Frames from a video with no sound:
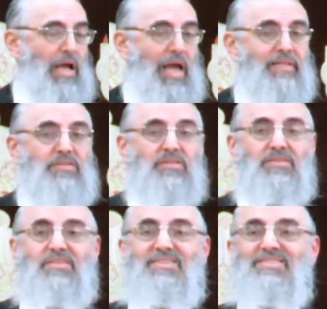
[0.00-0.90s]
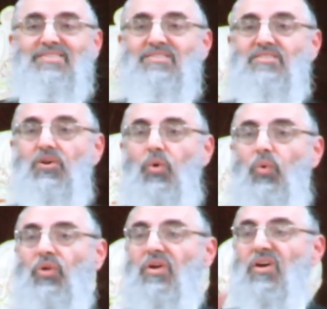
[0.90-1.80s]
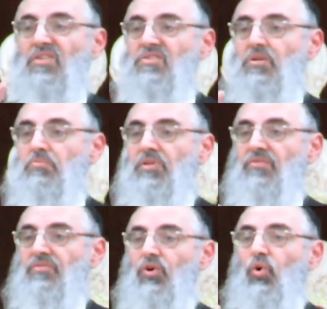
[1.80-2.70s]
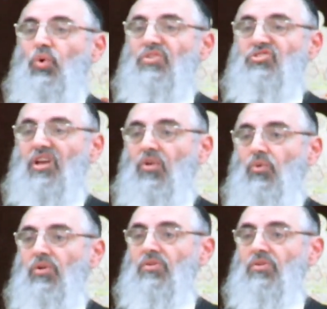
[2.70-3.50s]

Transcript: And this is the whole concept of Chodesh Elul.